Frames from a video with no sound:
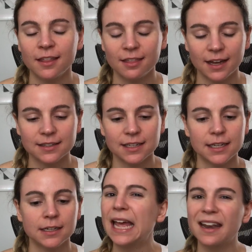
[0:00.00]
That's it.
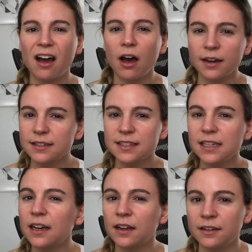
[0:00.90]
And
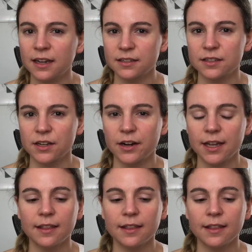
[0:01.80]
honestly, unnecessary.